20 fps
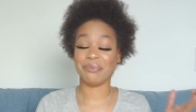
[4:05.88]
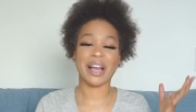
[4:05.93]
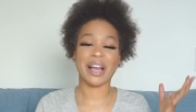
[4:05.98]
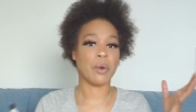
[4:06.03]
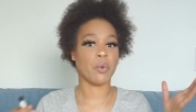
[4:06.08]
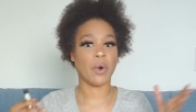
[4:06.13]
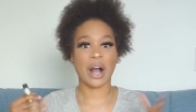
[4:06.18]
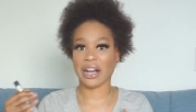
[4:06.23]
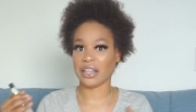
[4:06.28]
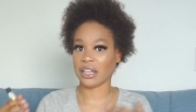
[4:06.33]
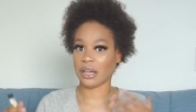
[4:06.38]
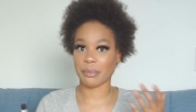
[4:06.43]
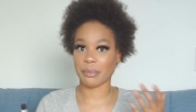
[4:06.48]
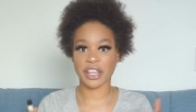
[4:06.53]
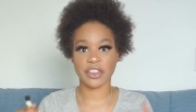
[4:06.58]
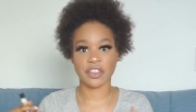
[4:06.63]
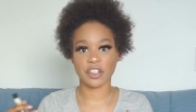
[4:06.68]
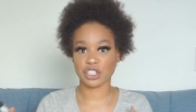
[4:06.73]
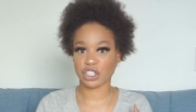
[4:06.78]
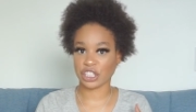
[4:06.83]
while I'm
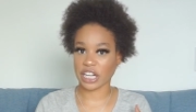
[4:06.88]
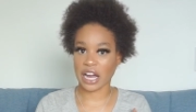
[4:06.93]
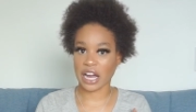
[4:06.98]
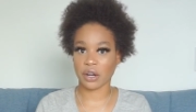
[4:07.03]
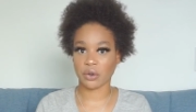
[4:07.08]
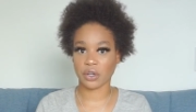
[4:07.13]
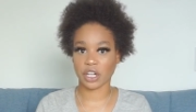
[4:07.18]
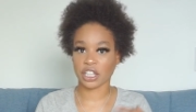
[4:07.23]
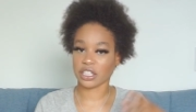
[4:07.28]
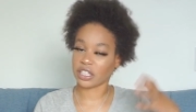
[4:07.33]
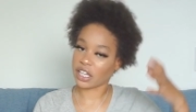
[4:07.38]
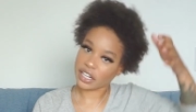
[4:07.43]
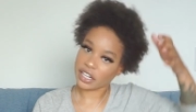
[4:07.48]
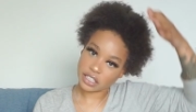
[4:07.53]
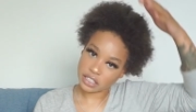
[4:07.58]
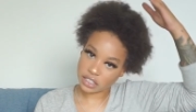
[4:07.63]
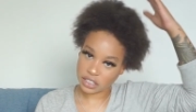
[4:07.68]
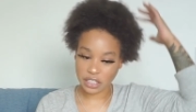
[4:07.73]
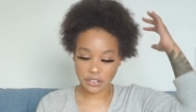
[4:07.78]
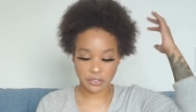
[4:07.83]
in the shower. Let it
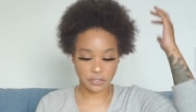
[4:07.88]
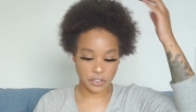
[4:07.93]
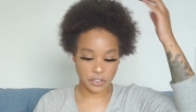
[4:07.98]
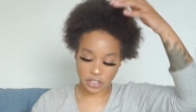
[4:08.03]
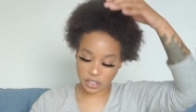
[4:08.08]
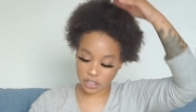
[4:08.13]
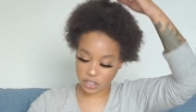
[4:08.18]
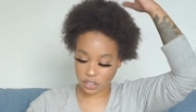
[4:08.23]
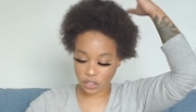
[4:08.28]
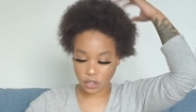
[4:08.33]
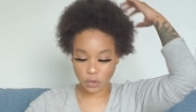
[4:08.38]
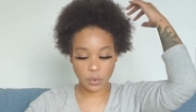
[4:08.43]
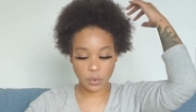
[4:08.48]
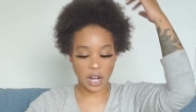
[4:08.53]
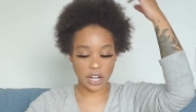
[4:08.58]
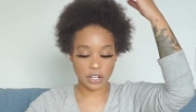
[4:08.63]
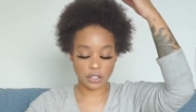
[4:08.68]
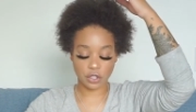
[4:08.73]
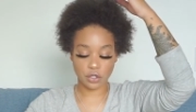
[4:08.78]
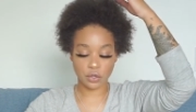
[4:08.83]
sit for a little
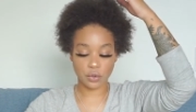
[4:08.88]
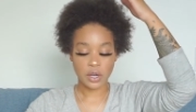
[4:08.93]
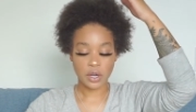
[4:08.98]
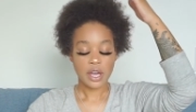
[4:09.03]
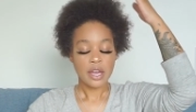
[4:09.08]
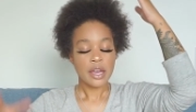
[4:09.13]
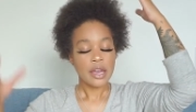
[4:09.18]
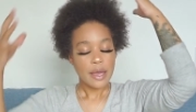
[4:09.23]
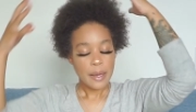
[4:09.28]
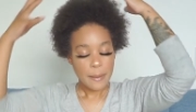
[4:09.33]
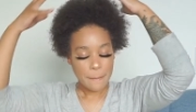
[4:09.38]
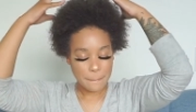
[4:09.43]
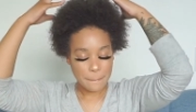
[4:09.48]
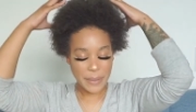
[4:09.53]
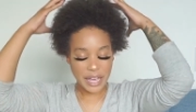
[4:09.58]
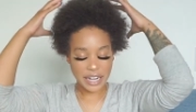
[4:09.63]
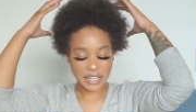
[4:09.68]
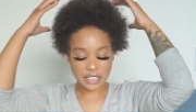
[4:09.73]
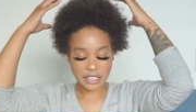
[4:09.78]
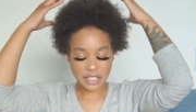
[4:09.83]
while you
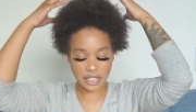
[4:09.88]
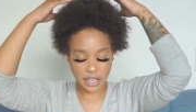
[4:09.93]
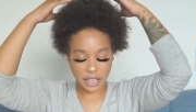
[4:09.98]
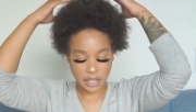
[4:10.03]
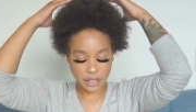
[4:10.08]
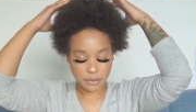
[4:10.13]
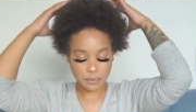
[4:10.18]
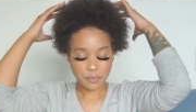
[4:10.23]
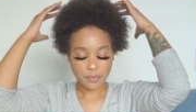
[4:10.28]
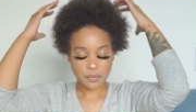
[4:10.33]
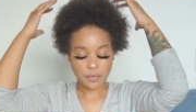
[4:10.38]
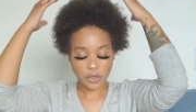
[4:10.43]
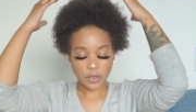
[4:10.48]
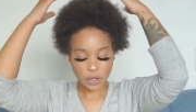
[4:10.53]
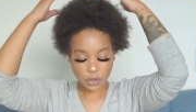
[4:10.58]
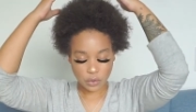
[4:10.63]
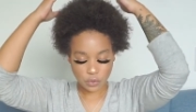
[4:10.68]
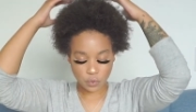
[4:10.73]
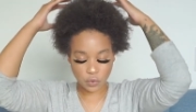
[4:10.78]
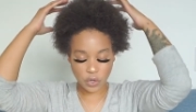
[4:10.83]
meditate.
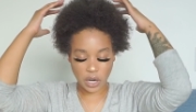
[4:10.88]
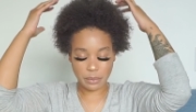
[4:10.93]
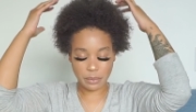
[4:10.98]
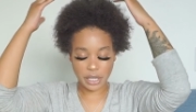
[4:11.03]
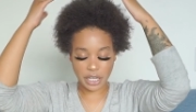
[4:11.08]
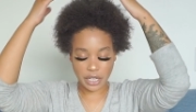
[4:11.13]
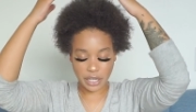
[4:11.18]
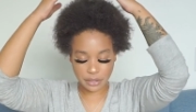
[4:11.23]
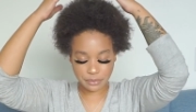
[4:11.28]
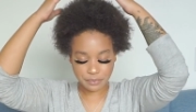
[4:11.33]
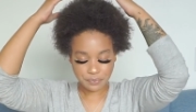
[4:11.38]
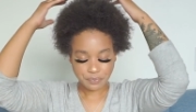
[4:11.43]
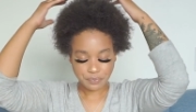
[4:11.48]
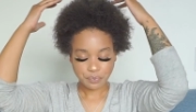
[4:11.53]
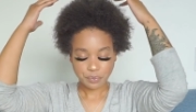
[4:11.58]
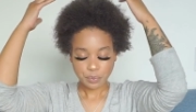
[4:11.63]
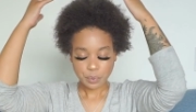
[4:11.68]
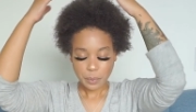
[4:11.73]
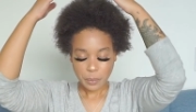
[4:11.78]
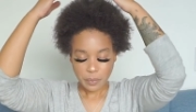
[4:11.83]
Rub it in
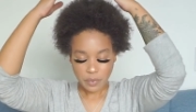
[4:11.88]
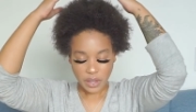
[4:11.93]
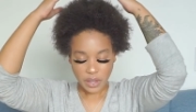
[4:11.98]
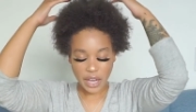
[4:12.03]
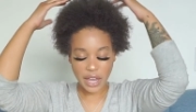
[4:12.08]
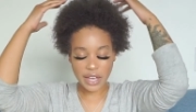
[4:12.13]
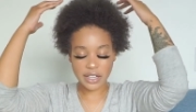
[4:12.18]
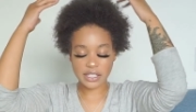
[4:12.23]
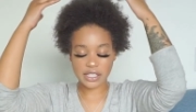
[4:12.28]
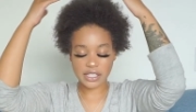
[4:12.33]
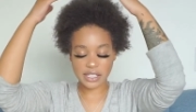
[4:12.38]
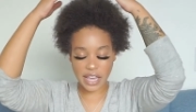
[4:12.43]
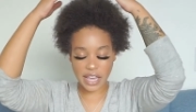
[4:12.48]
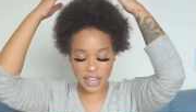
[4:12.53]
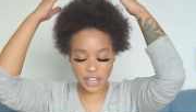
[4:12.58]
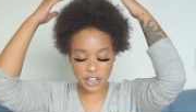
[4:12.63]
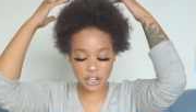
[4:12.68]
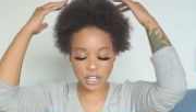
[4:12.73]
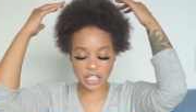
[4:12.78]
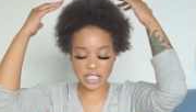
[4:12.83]
and say
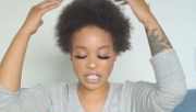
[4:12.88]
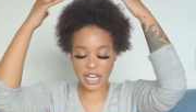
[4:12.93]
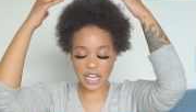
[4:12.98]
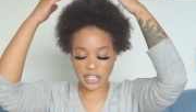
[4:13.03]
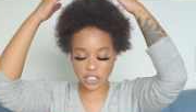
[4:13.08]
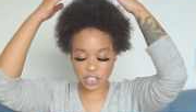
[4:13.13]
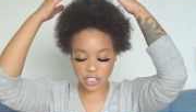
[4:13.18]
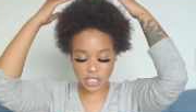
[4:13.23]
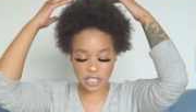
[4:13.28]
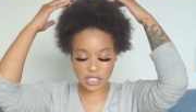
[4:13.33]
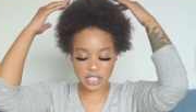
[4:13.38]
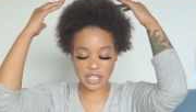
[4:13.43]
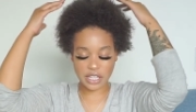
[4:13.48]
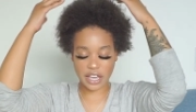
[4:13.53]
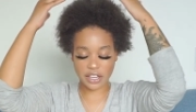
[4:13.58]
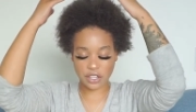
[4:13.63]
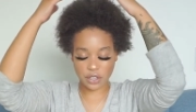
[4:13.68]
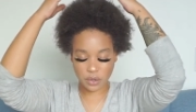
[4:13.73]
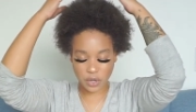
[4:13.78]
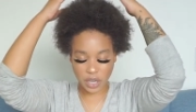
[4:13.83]
your intentions
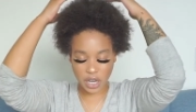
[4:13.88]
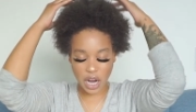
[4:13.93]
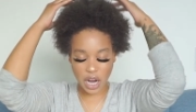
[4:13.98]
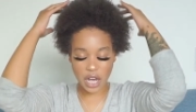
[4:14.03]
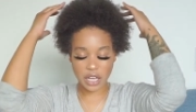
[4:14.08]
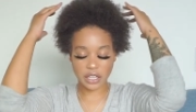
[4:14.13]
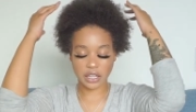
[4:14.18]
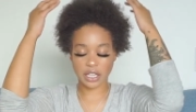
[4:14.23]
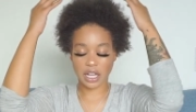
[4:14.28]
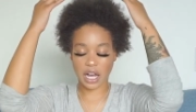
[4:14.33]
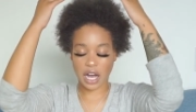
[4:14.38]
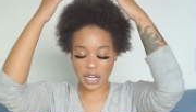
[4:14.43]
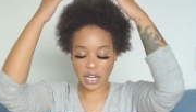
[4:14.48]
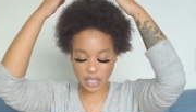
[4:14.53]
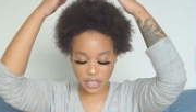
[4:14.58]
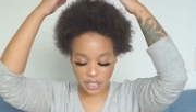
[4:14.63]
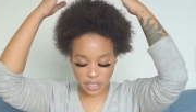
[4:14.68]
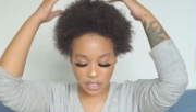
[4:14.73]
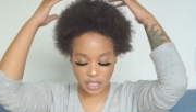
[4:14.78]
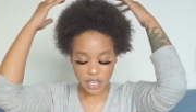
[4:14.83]
that you are
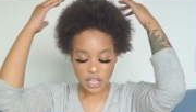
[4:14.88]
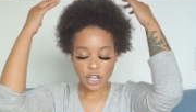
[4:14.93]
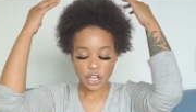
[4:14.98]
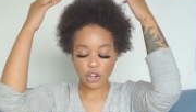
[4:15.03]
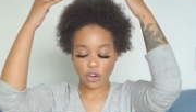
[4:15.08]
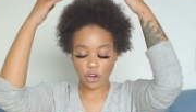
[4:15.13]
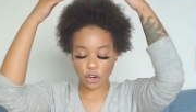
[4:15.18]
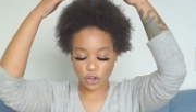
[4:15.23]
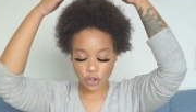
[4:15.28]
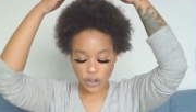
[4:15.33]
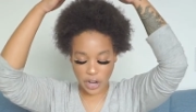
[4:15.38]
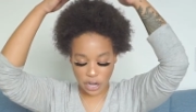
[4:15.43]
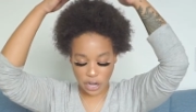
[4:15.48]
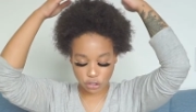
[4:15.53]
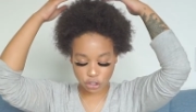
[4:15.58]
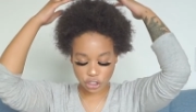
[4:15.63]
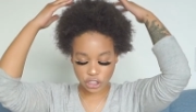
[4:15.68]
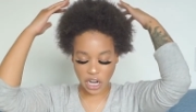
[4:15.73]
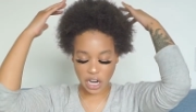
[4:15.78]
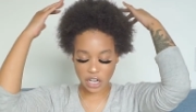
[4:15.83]
unlocking your crown
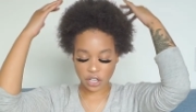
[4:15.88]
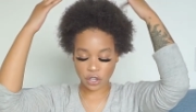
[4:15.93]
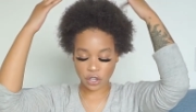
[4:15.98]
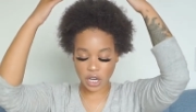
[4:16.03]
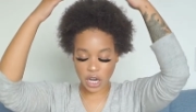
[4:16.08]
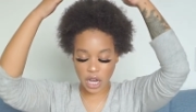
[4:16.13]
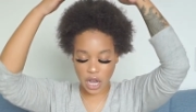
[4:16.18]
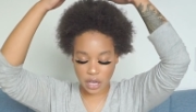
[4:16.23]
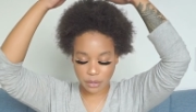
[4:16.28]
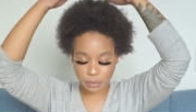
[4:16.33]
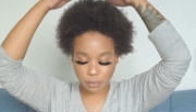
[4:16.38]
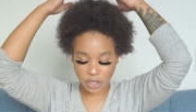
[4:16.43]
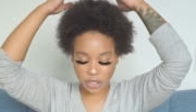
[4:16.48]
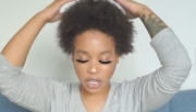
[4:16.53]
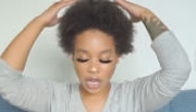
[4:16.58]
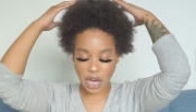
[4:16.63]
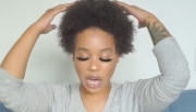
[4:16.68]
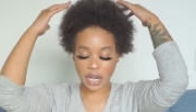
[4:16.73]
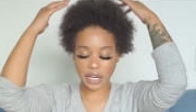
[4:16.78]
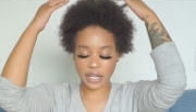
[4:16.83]
chakra,
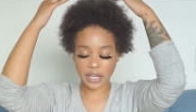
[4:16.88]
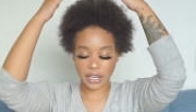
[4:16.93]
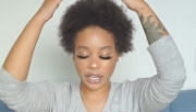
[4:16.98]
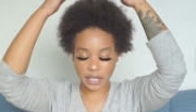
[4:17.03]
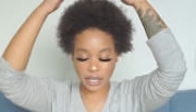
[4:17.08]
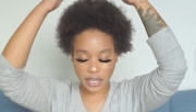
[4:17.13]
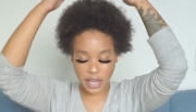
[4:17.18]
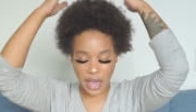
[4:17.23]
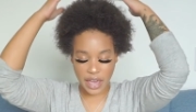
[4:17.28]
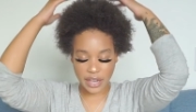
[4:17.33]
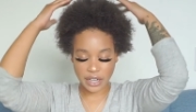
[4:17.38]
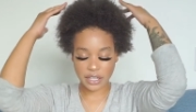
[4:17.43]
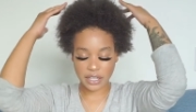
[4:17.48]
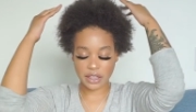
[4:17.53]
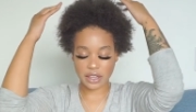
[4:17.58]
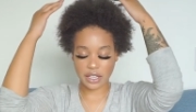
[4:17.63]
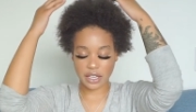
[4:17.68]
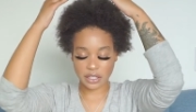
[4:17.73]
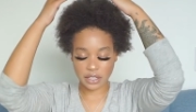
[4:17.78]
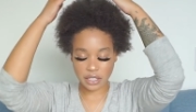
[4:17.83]
unblocking
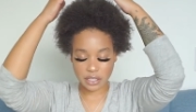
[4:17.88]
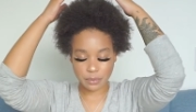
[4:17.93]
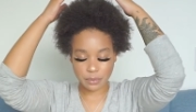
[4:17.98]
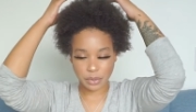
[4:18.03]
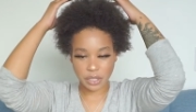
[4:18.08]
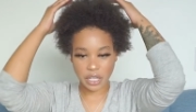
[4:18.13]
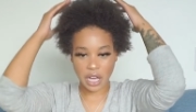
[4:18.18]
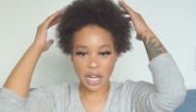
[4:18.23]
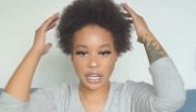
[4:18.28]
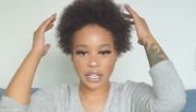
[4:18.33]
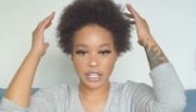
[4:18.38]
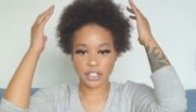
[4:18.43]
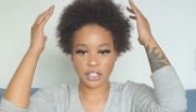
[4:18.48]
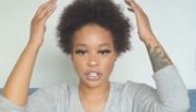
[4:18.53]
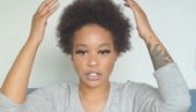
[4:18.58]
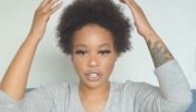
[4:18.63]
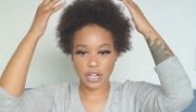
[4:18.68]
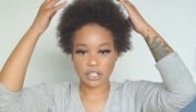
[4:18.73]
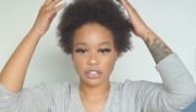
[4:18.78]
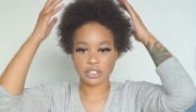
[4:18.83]
anything that's blocking your
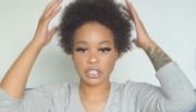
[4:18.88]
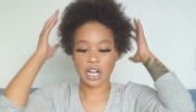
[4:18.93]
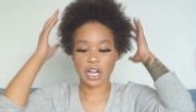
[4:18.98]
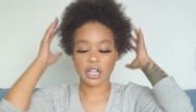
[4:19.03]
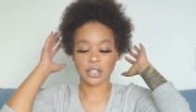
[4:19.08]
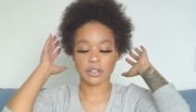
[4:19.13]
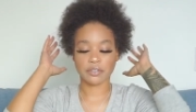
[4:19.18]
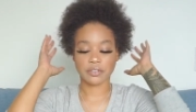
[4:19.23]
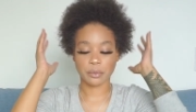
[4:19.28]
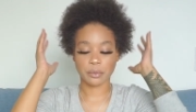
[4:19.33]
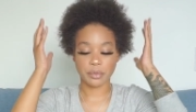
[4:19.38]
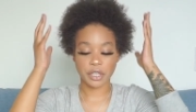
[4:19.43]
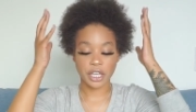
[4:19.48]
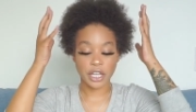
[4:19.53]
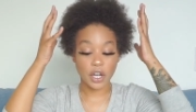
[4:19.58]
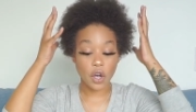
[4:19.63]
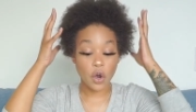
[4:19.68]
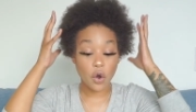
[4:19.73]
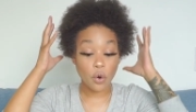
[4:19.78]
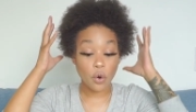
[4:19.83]
crown chakra from
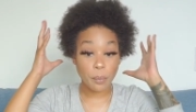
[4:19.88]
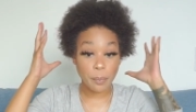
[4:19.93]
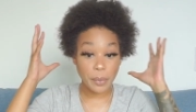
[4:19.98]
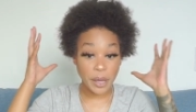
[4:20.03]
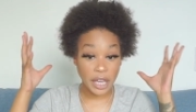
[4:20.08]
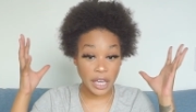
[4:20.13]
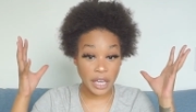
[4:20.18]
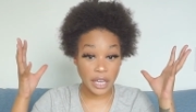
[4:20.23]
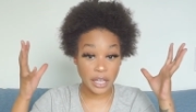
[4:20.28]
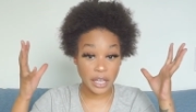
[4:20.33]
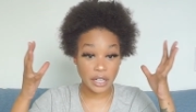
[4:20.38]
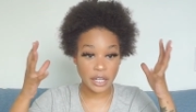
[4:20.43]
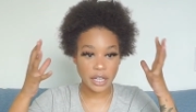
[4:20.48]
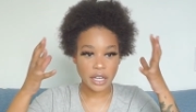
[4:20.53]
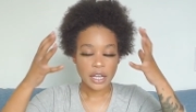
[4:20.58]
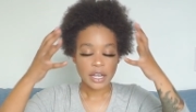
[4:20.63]
being open.